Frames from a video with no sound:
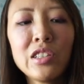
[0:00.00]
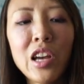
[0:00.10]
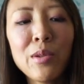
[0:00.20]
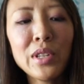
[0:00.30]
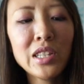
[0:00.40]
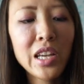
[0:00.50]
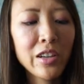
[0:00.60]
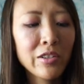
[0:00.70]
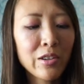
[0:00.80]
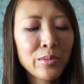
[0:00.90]
So I would
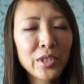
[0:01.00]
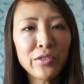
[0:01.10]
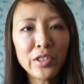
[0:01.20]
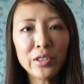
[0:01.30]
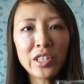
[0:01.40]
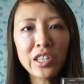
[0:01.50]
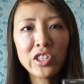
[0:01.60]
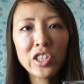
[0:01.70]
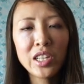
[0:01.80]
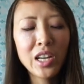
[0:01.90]
say in terms of
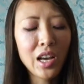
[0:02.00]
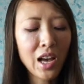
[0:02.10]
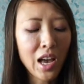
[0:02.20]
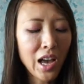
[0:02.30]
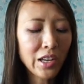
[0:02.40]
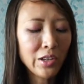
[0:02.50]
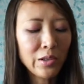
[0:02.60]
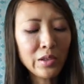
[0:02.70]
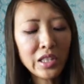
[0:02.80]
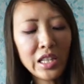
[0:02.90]
usage, I
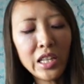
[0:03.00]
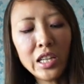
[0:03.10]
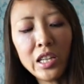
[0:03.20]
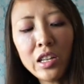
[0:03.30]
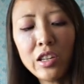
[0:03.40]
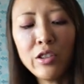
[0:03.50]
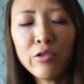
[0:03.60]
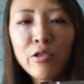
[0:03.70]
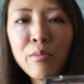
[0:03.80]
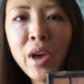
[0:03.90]
use the
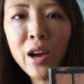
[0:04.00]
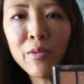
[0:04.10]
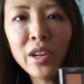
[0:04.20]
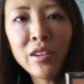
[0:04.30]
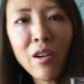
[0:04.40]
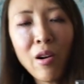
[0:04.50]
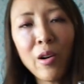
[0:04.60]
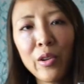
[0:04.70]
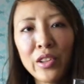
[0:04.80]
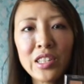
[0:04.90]
neutral matte one
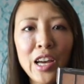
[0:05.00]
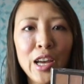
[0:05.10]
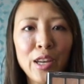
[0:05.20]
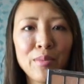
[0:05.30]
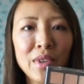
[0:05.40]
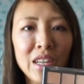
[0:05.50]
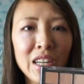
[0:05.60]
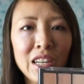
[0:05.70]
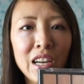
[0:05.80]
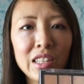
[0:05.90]
all the time,
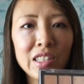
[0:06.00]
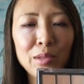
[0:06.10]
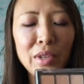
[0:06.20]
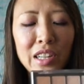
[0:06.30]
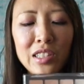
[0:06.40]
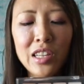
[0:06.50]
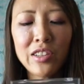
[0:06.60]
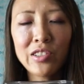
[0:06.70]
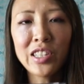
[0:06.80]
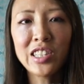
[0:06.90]
just because,
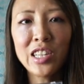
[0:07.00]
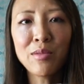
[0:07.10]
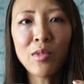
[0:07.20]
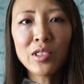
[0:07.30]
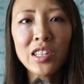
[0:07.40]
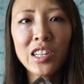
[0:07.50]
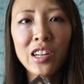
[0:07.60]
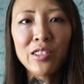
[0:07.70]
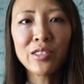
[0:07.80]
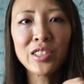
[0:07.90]
as you can see, most of the
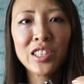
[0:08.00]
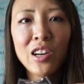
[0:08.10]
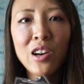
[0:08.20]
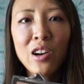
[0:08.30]
colors,